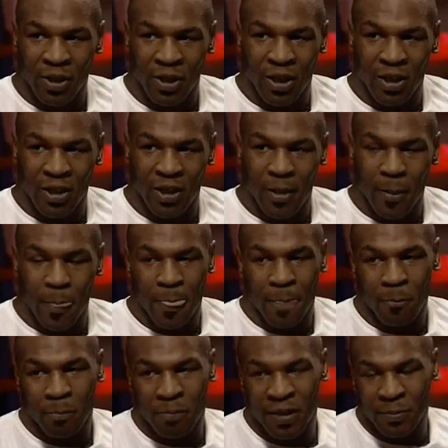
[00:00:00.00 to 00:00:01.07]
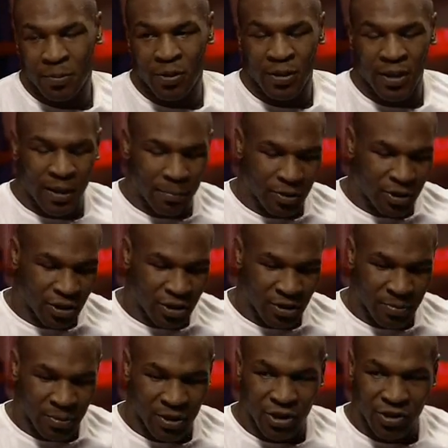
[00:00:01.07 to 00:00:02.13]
But people in that particular